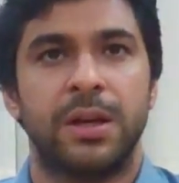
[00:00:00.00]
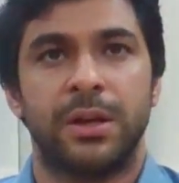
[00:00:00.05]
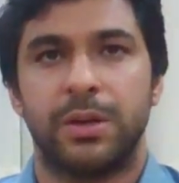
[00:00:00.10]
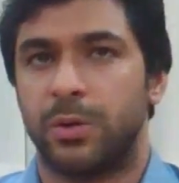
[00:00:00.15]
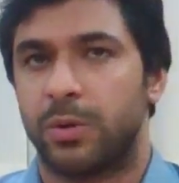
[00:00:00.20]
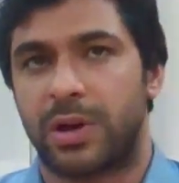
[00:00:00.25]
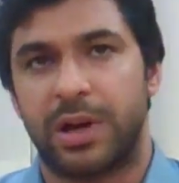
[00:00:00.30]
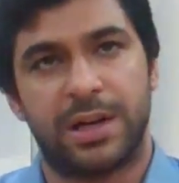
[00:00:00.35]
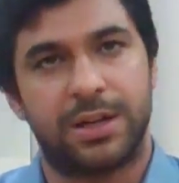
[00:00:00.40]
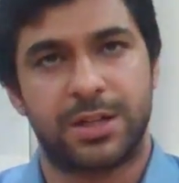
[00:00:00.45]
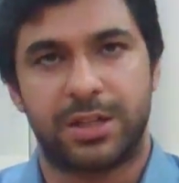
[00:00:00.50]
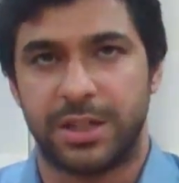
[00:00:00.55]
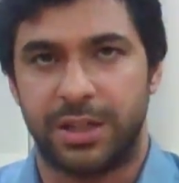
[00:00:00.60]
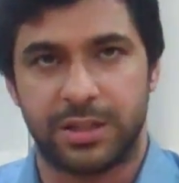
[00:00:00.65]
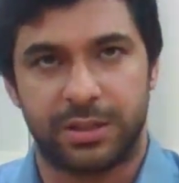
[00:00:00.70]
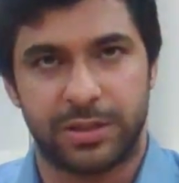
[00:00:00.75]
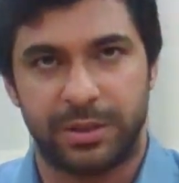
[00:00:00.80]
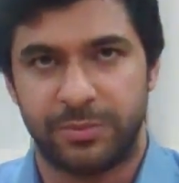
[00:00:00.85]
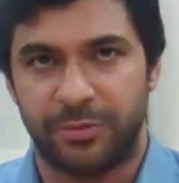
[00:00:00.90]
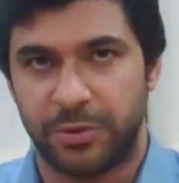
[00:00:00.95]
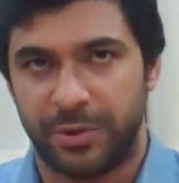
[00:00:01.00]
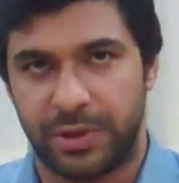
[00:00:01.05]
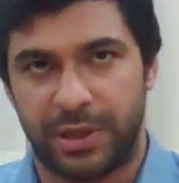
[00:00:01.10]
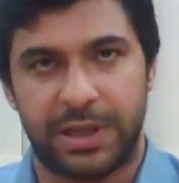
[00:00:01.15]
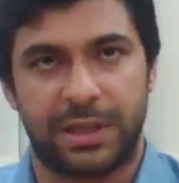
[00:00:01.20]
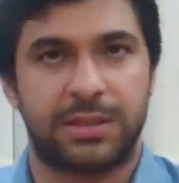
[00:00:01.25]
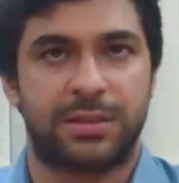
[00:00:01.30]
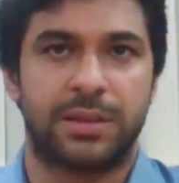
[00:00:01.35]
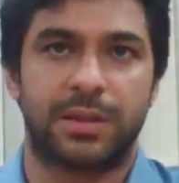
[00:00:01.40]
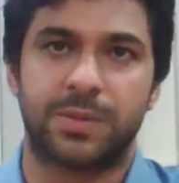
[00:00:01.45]
you can't change them for the
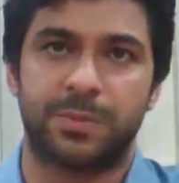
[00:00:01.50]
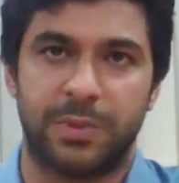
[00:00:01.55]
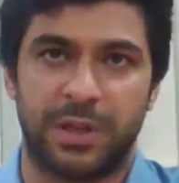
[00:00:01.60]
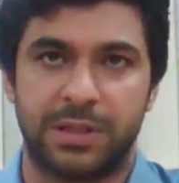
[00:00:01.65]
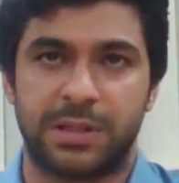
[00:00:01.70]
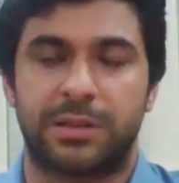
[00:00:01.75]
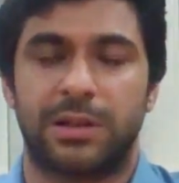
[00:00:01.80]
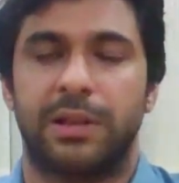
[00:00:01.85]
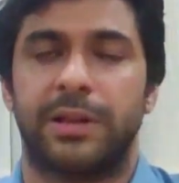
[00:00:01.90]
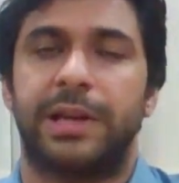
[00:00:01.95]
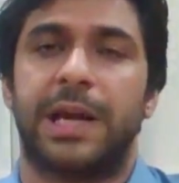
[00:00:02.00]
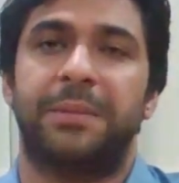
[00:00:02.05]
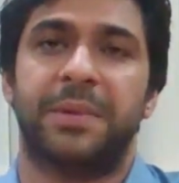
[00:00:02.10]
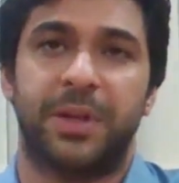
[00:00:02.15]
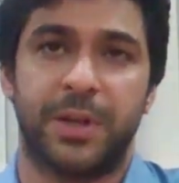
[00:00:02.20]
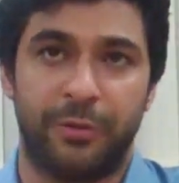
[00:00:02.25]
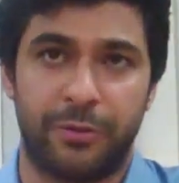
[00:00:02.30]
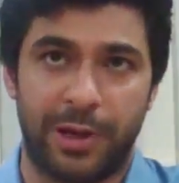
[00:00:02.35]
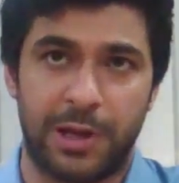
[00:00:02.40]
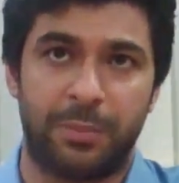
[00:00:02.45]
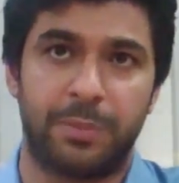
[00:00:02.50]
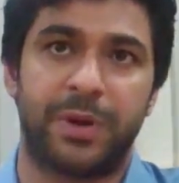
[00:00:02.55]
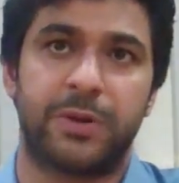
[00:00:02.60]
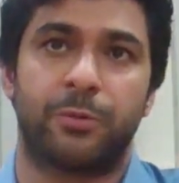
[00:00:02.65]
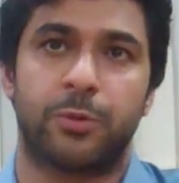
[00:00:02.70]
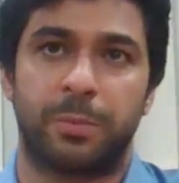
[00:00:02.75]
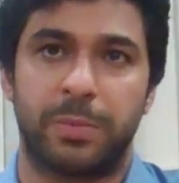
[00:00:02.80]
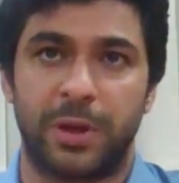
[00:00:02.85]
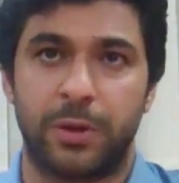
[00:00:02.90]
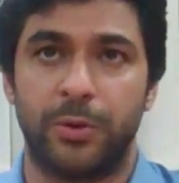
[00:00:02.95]
next 6 months till the time the
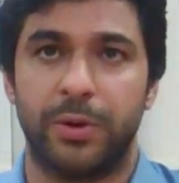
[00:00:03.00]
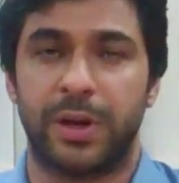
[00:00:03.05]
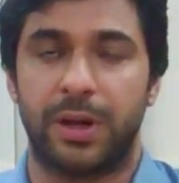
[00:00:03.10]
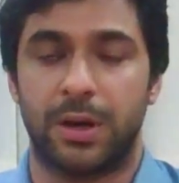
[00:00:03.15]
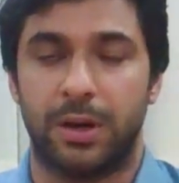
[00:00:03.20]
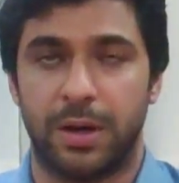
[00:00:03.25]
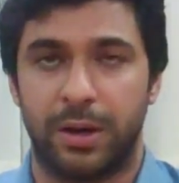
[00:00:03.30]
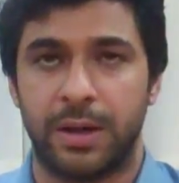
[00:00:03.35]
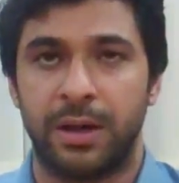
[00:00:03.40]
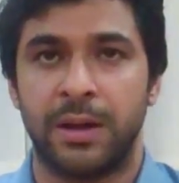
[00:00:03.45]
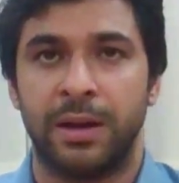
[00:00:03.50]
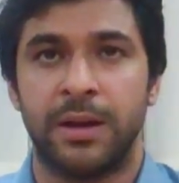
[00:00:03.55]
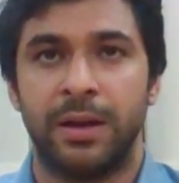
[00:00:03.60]
development would be going on.